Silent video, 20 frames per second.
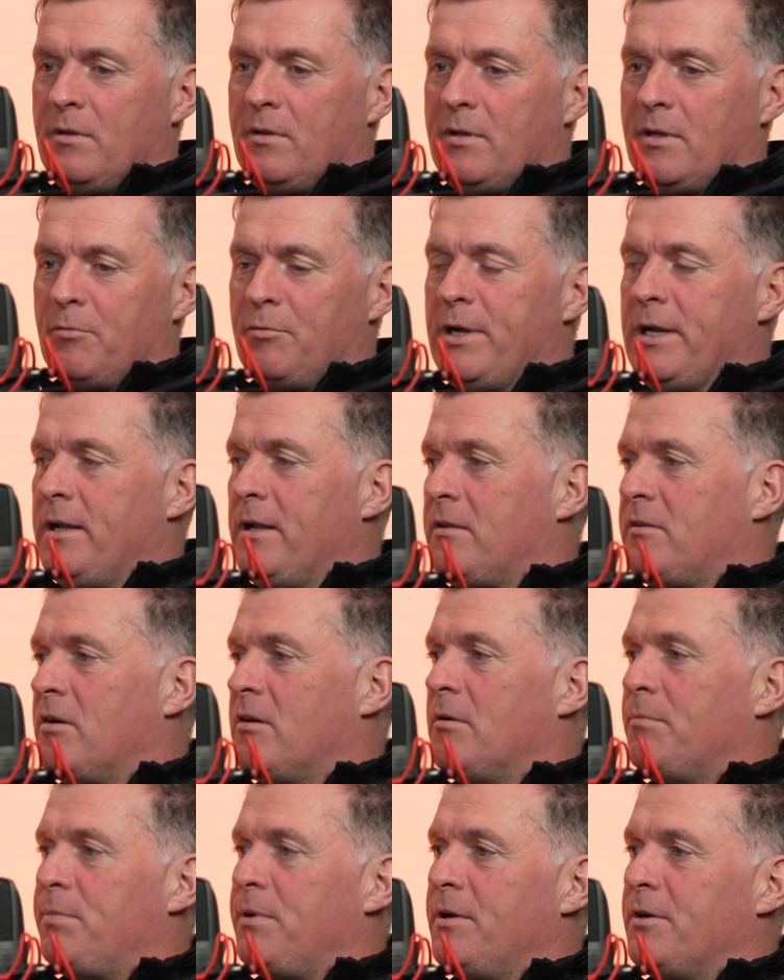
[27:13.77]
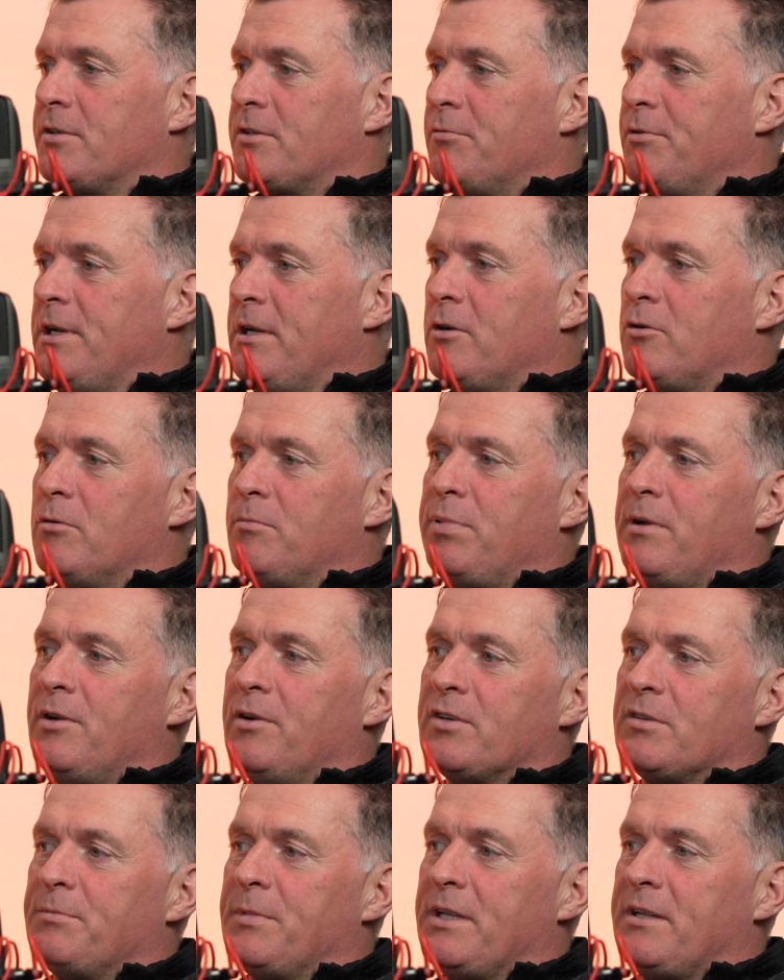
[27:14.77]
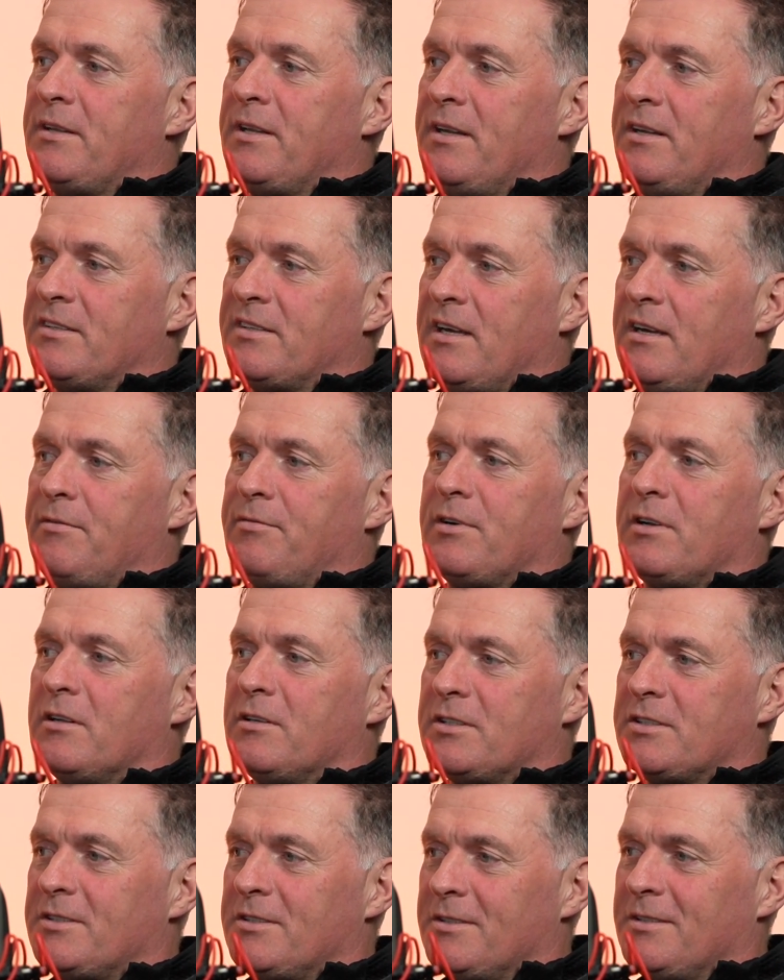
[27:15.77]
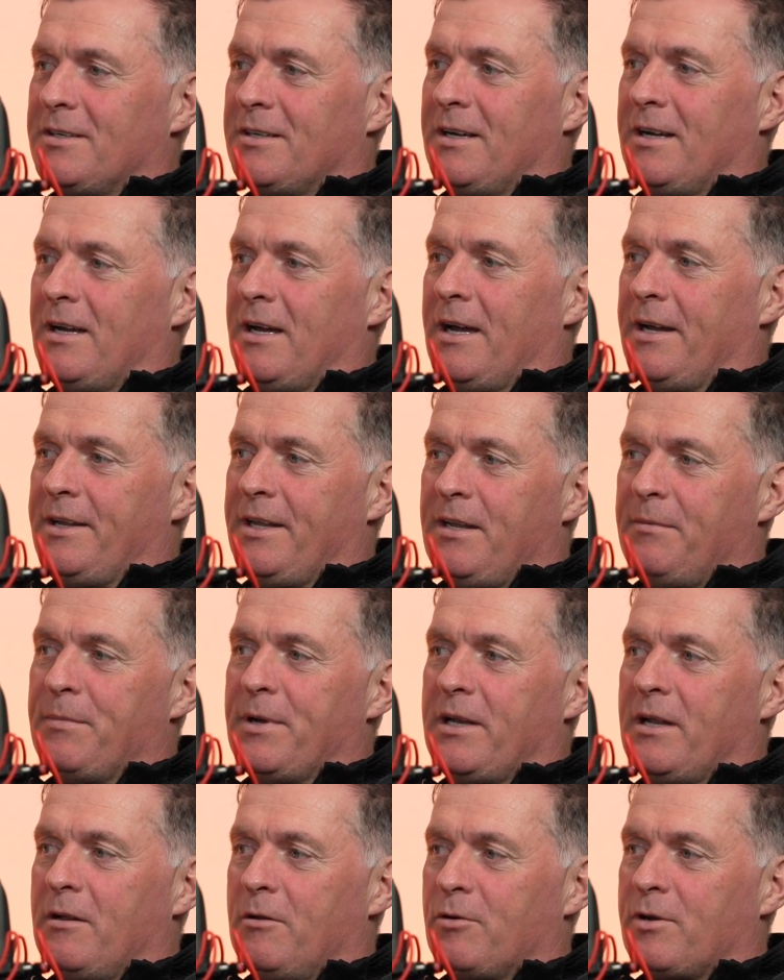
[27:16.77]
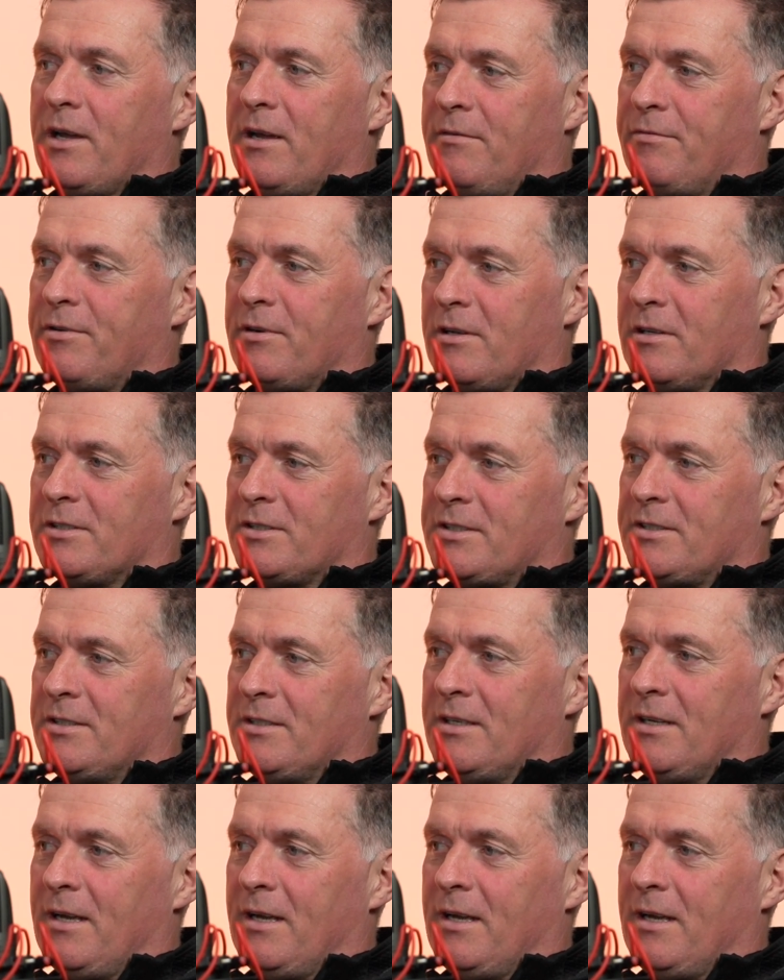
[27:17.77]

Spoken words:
the really top players, the really good players, made things effortless, and he made it look effortless.